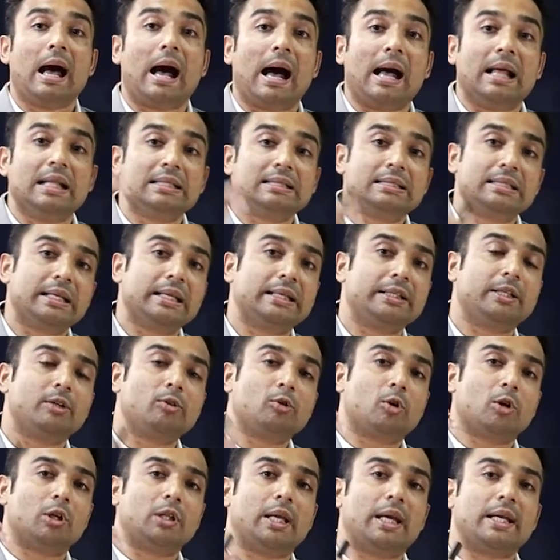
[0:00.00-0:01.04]

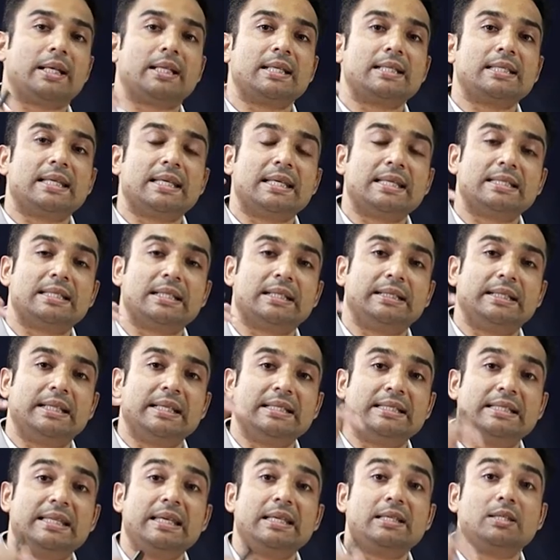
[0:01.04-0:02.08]
ulcerative colitis is a
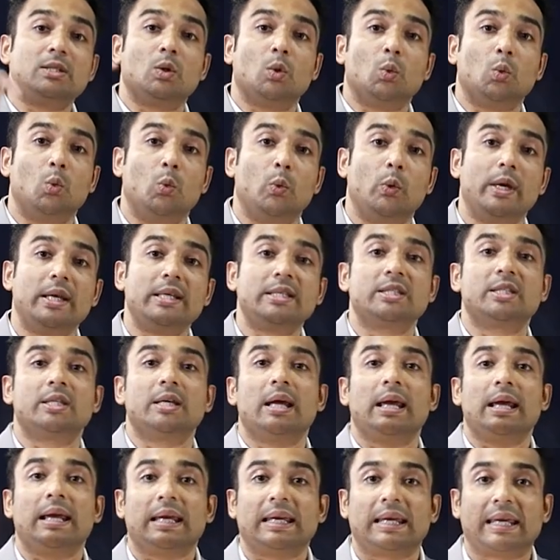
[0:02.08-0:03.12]
disease which
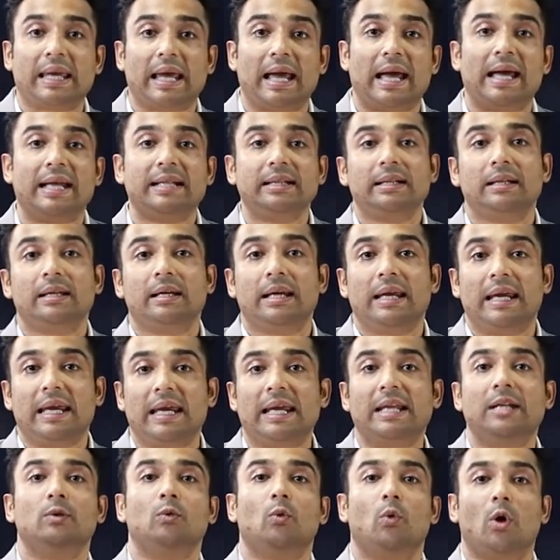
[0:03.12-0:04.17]
can
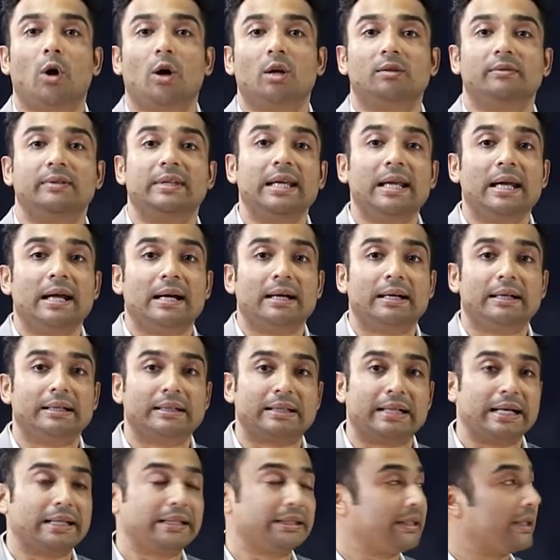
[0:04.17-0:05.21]
involve the
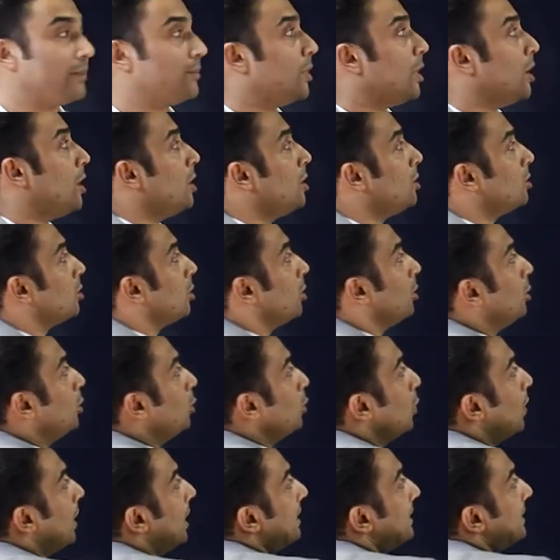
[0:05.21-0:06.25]
rectum. So
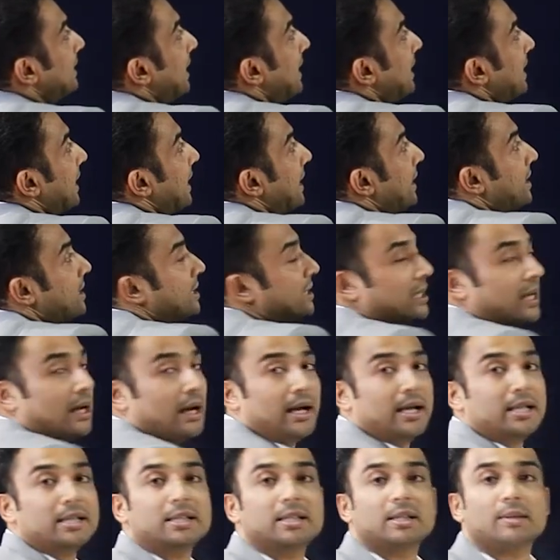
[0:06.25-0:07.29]
you are taking a
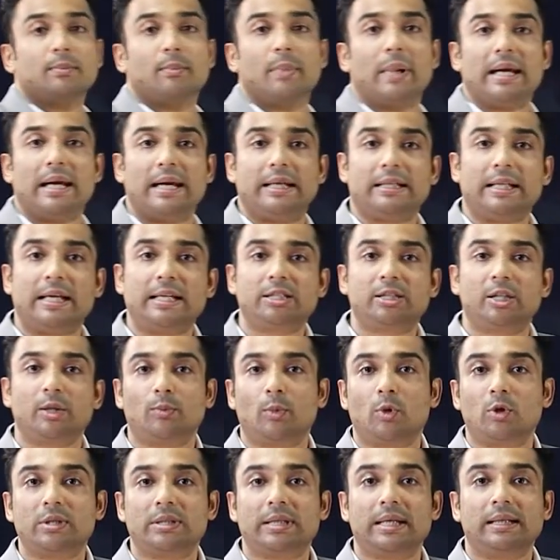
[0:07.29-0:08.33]
chance by
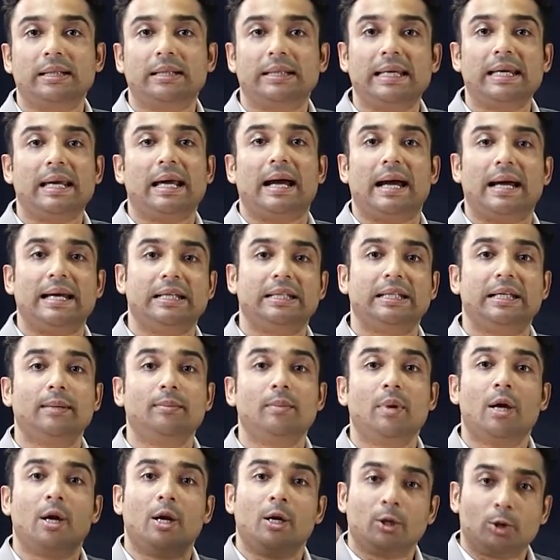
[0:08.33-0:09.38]
anastomosing the
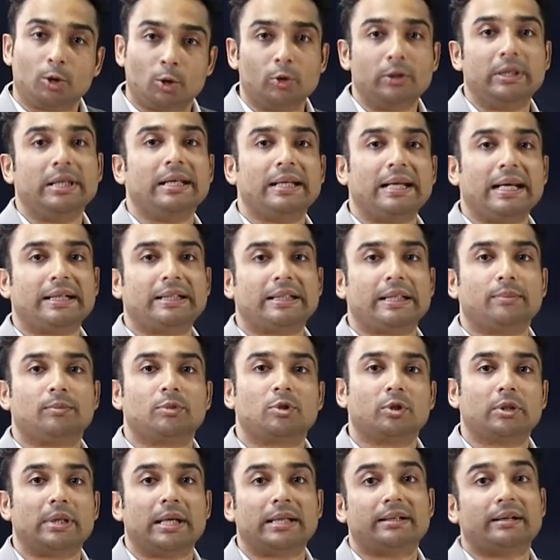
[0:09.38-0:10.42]
ileum to the rectum.
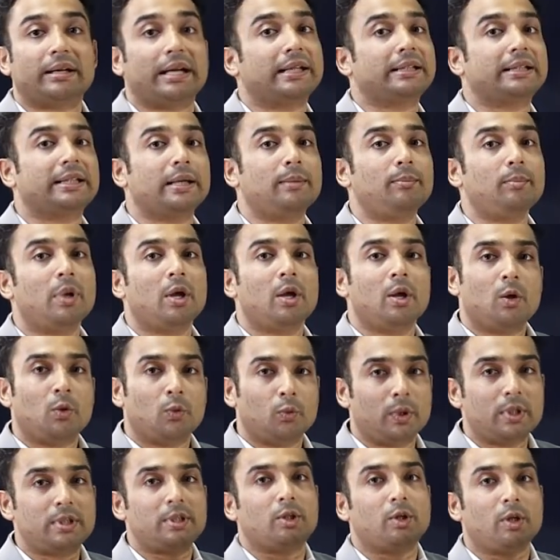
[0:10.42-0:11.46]
So that rectum
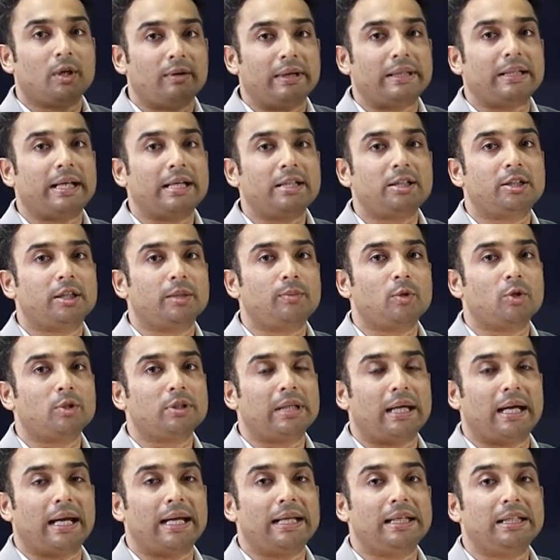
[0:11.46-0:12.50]
which you have anastomosed
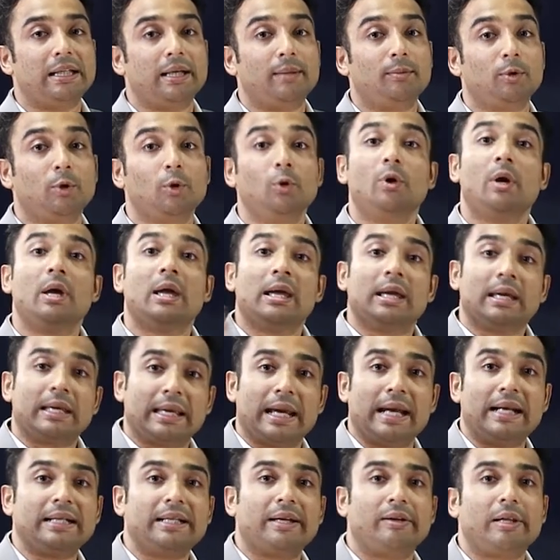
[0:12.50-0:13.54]
the ileum to
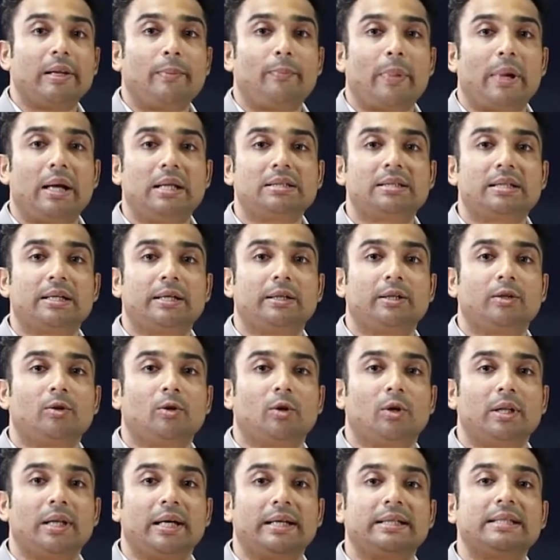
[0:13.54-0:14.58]
can develop ulcerative
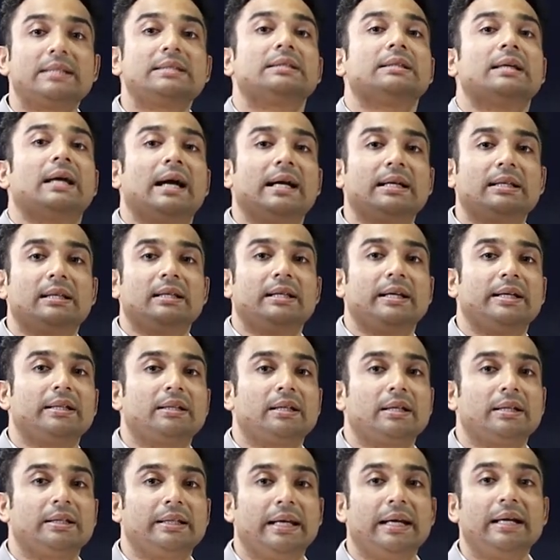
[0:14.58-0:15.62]
colitis at a
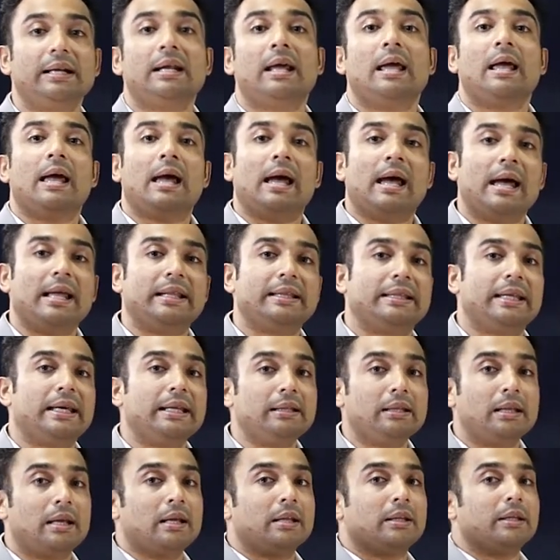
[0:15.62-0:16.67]
later date and
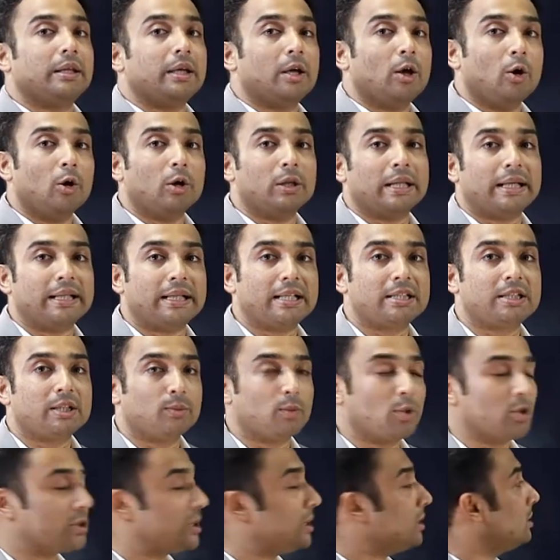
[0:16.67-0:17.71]
then the whole
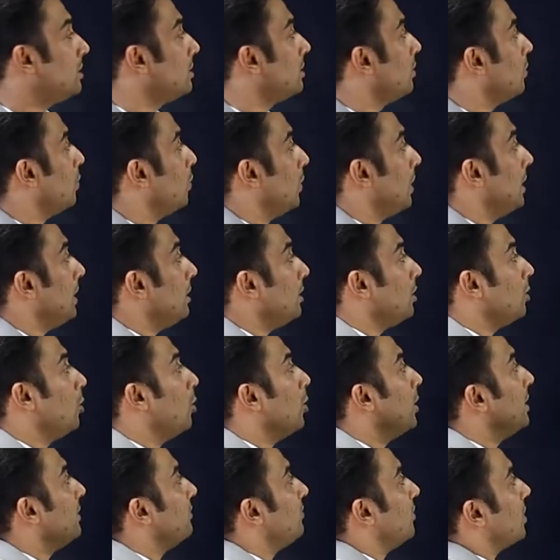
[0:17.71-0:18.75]
anastomosis will
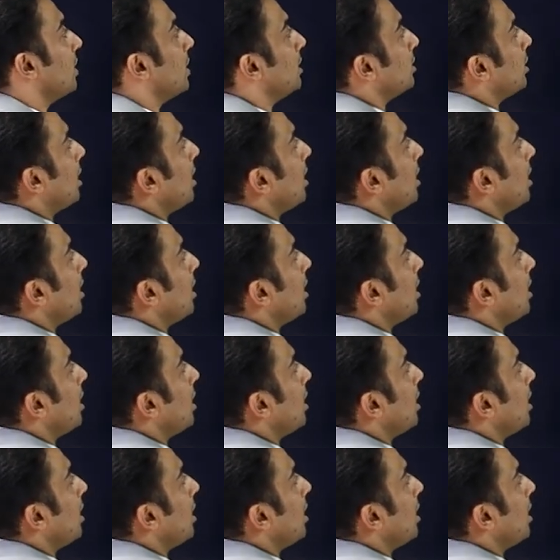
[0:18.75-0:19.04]
go in for a